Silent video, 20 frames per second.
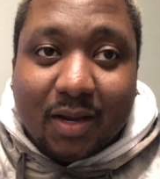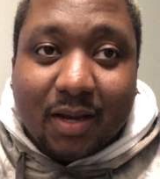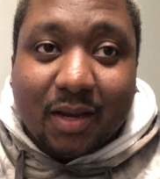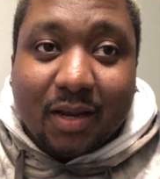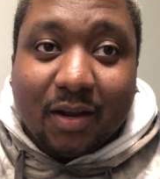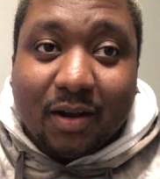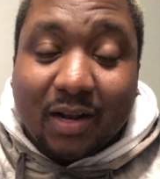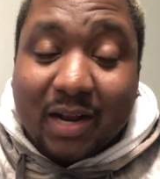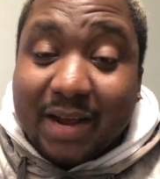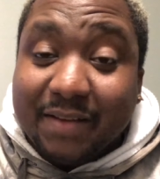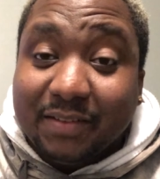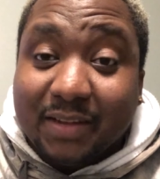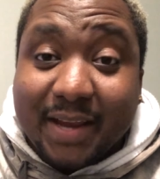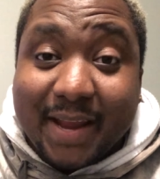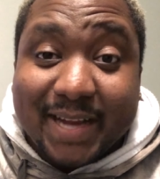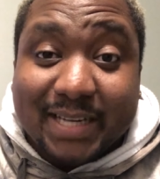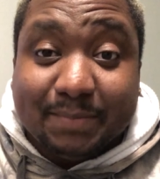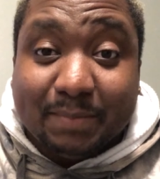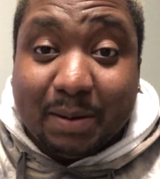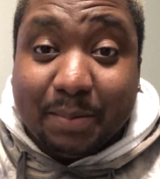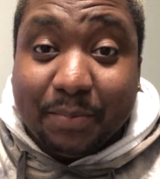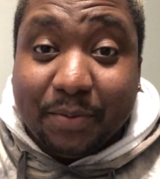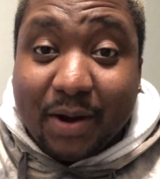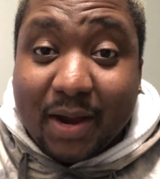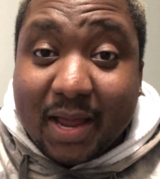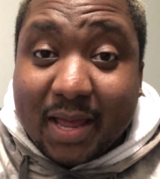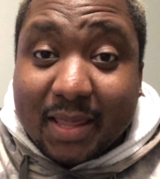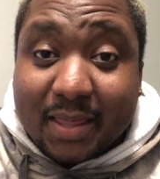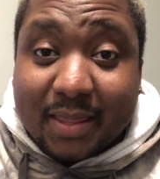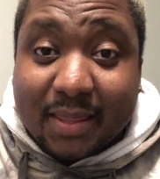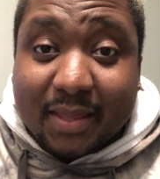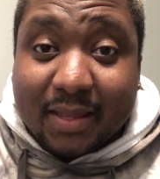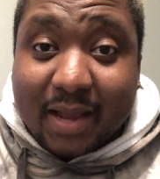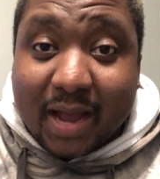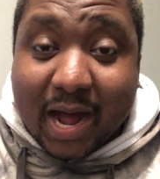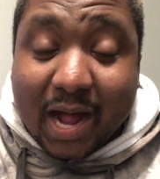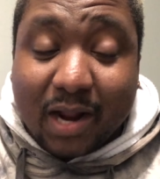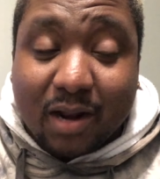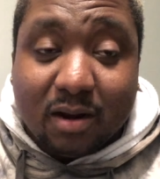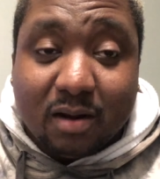y'all, I have to catch my breath.
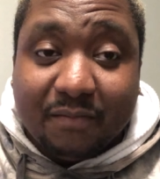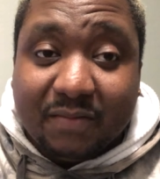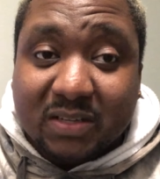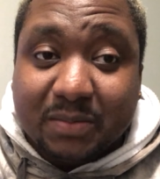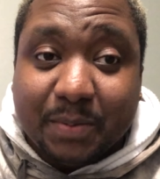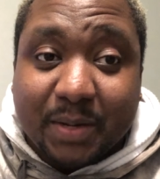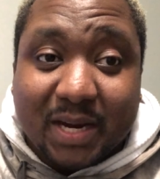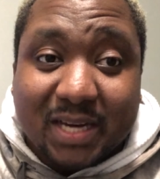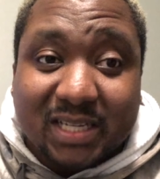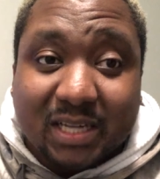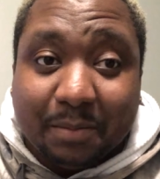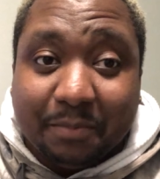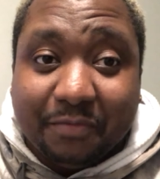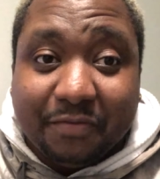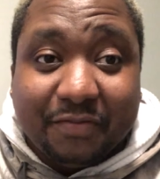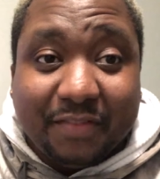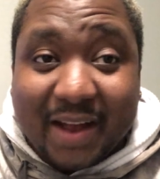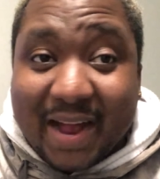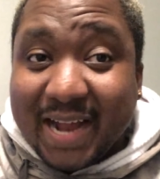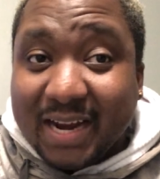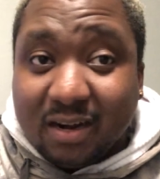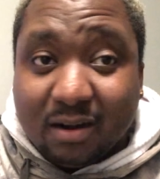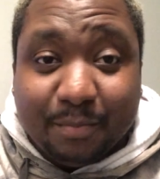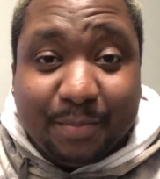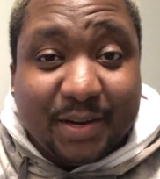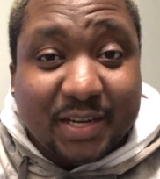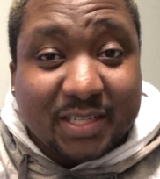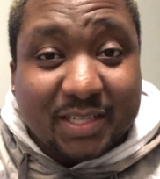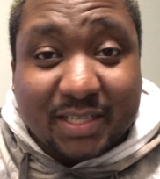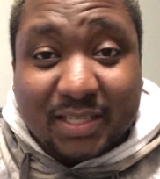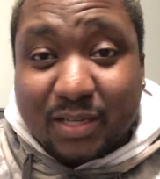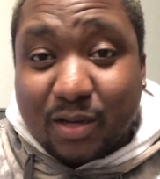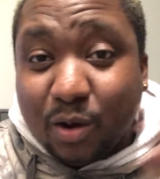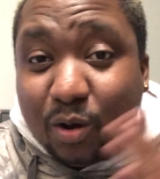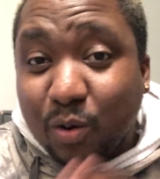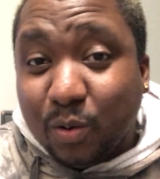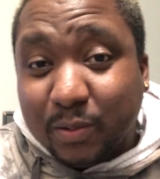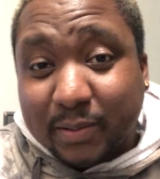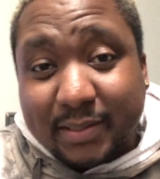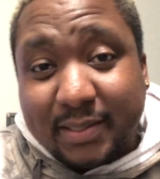I don't know if it's because I'm fat or because it's
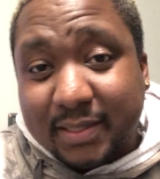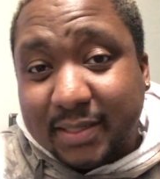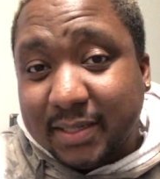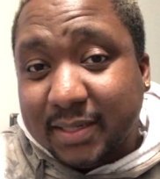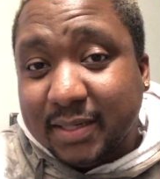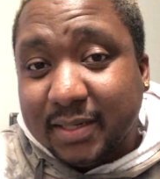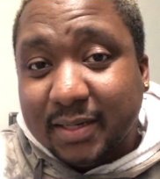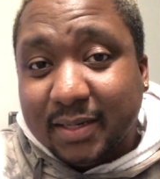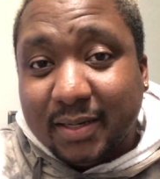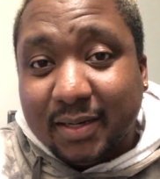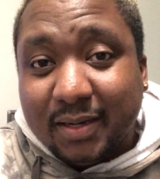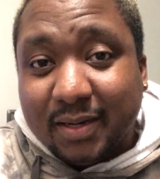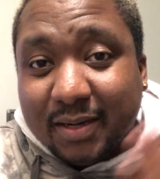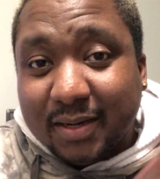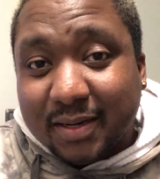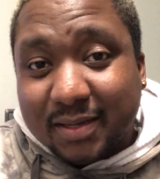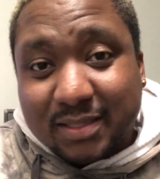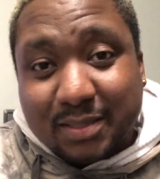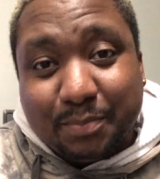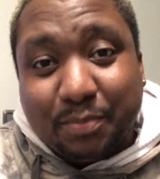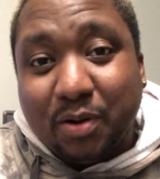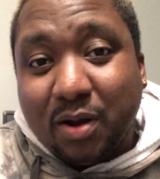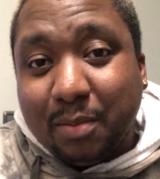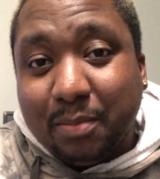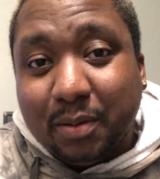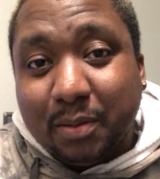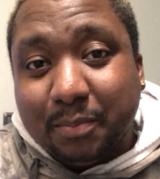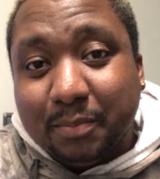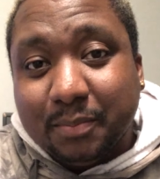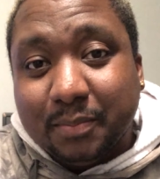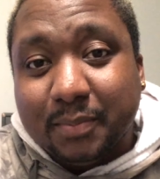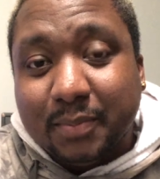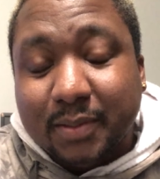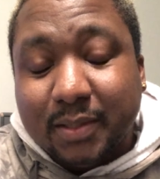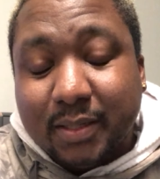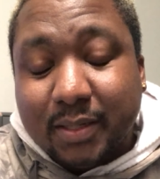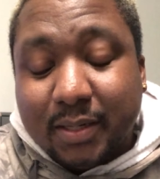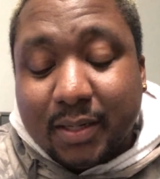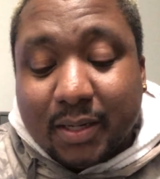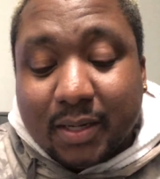cold. It's a problem.
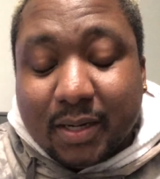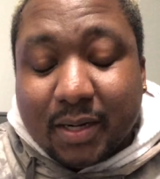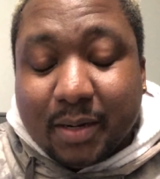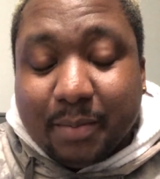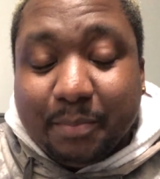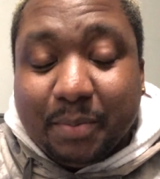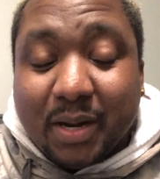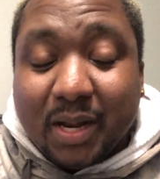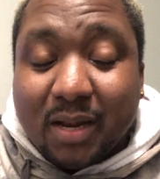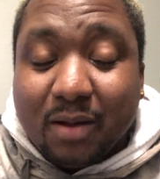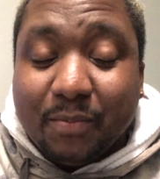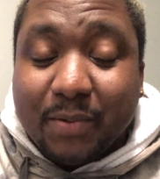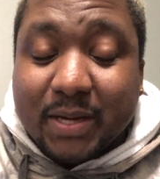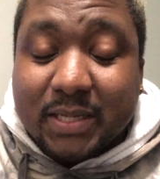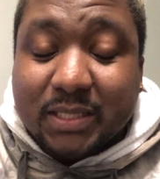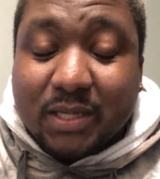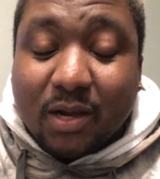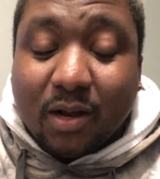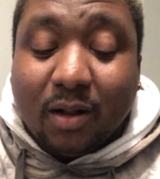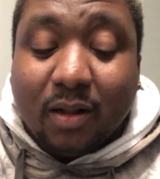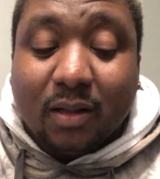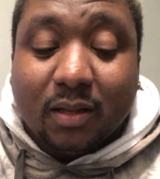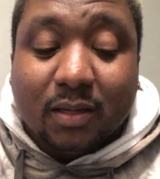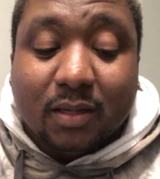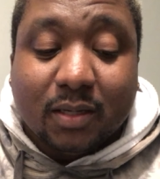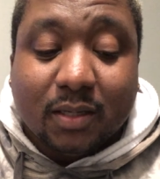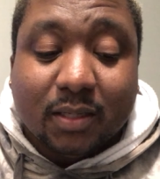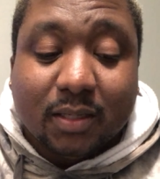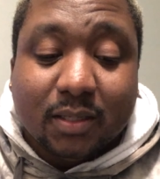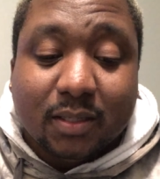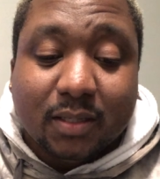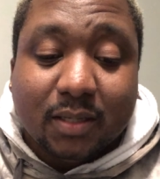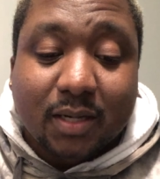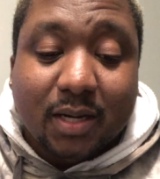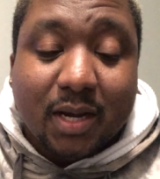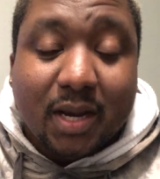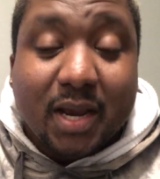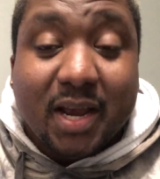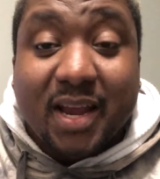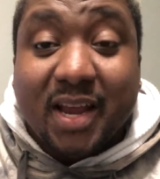But anyways, y'all,
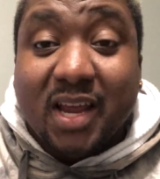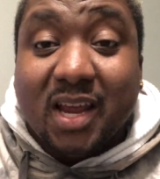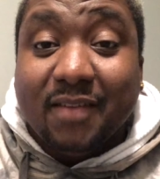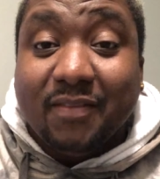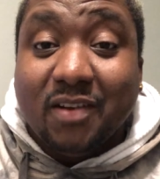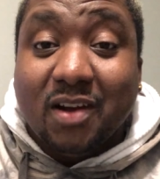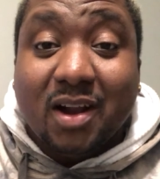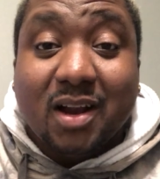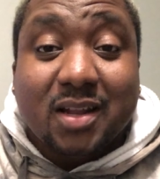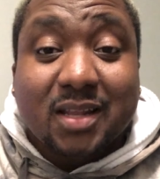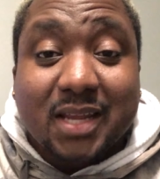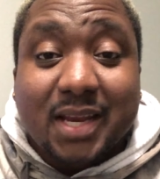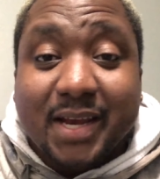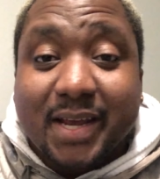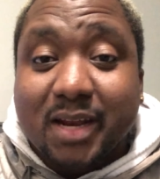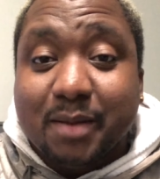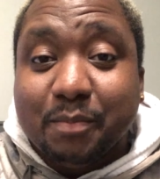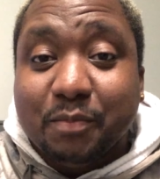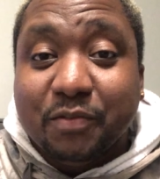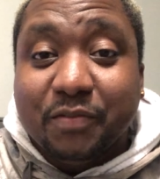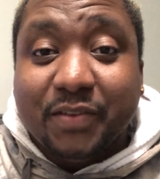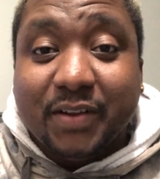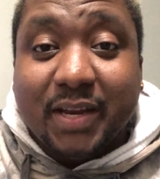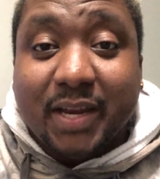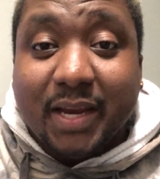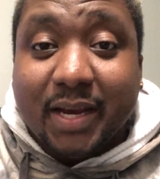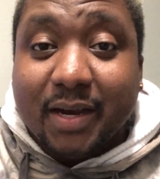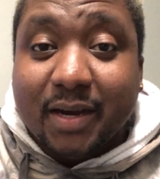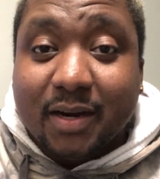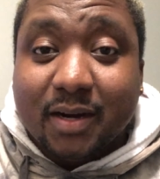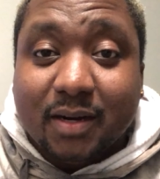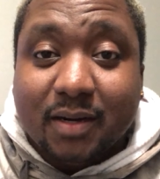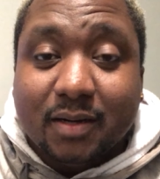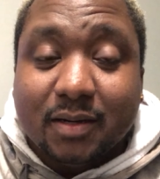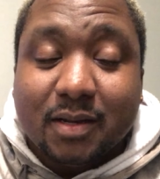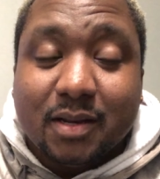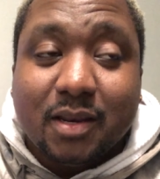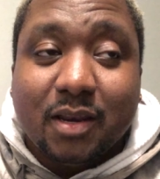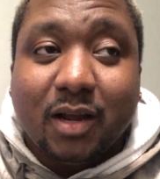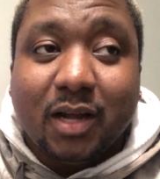if y'all are thinking of moving here,
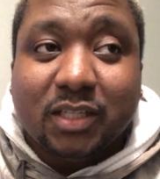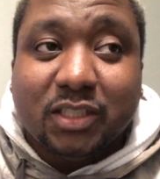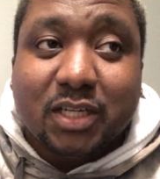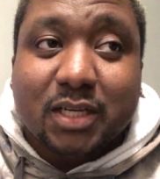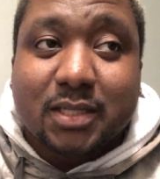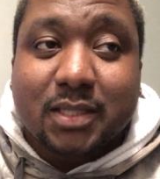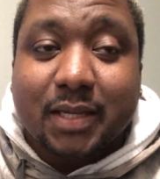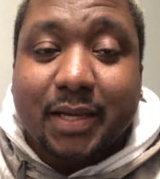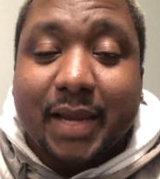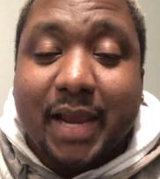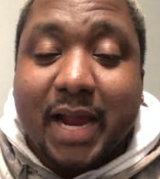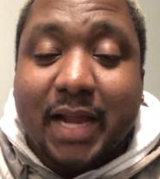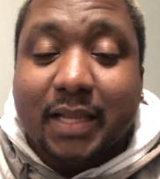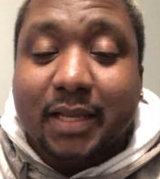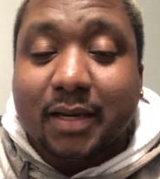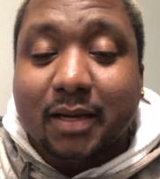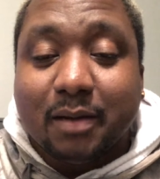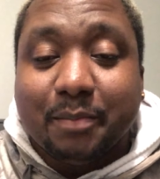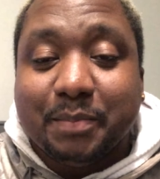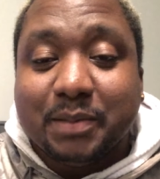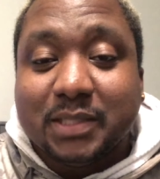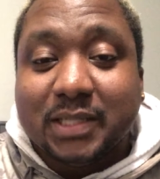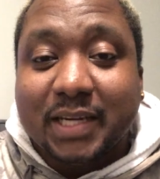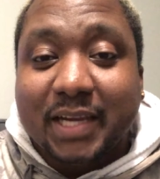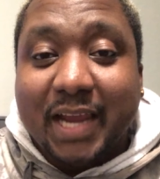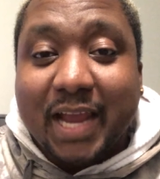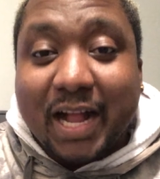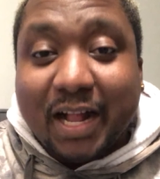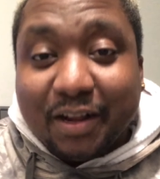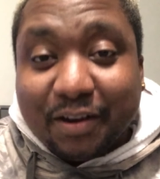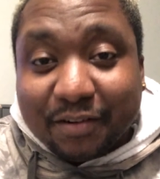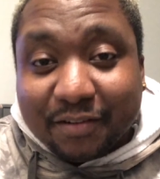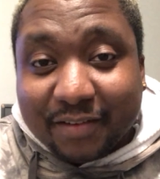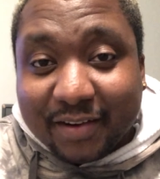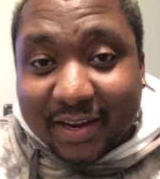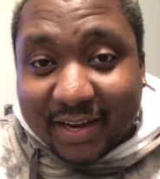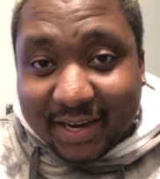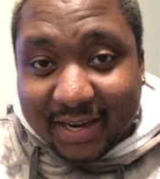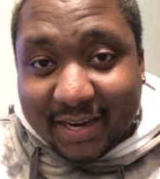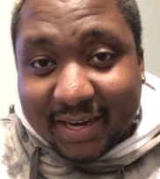not just to Canada, but to
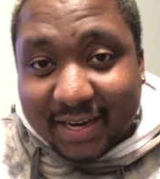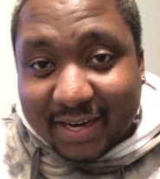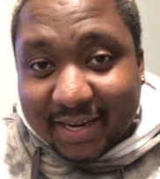Calgary,